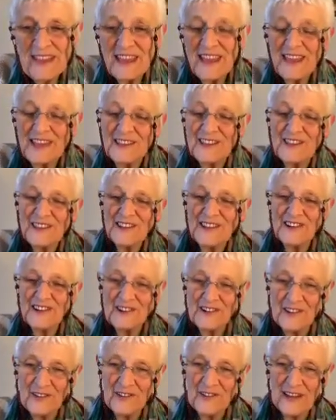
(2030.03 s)
you can
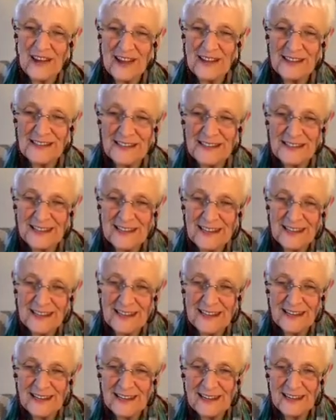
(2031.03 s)
understand
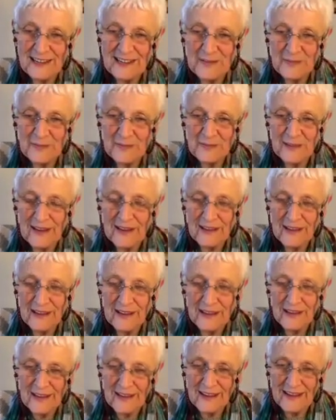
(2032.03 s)

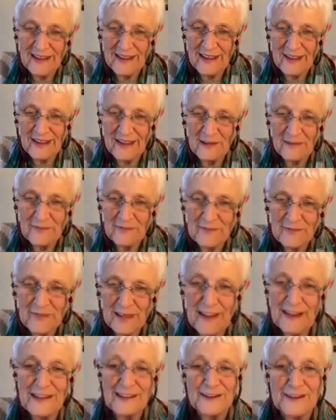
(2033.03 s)
Bianca. I
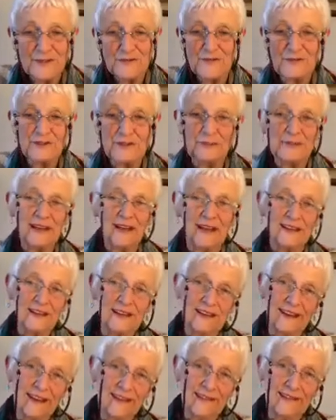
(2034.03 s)
love when Bianca
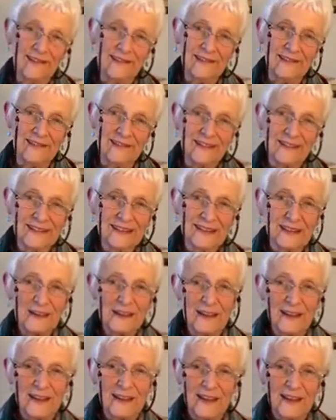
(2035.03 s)
gets
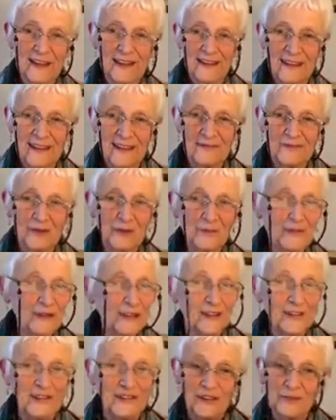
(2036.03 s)
info,
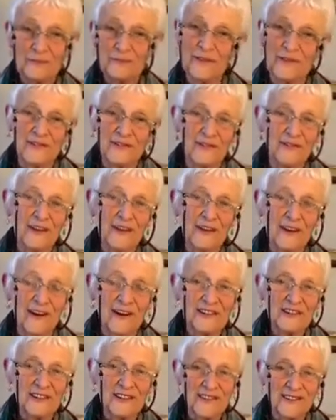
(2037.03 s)
because she puts her heart
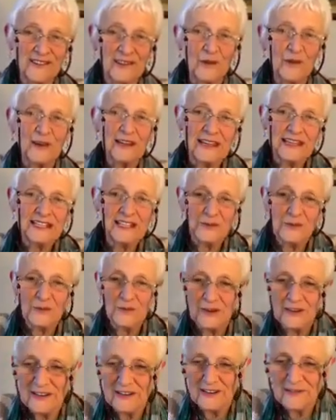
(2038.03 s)
and soul into
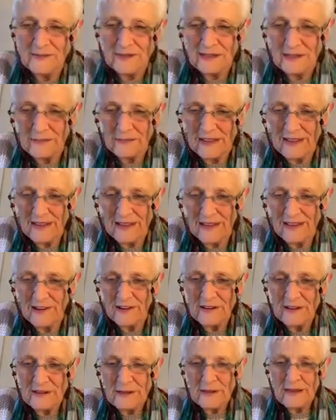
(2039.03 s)
working with me here.
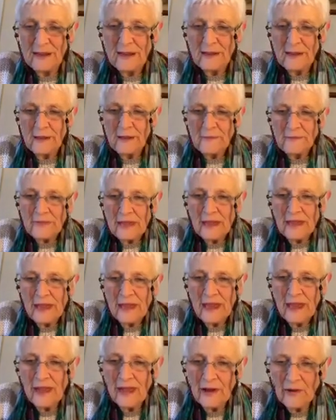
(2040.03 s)

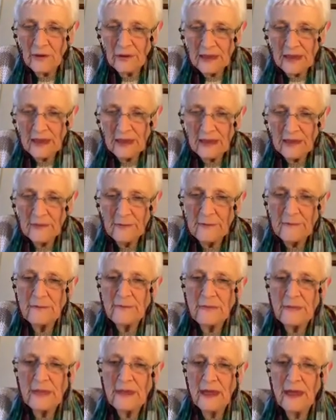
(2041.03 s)
Okay.
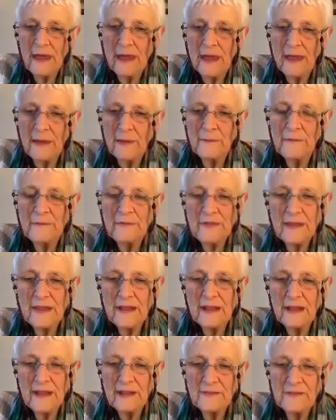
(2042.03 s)

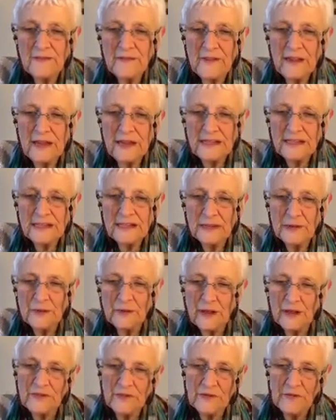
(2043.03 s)
I feel too,
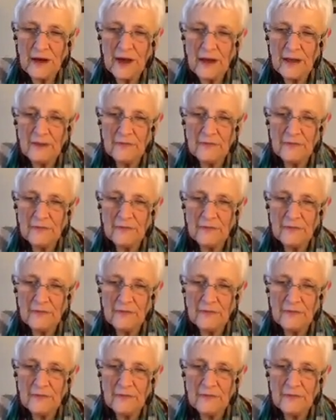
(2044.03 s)
is 5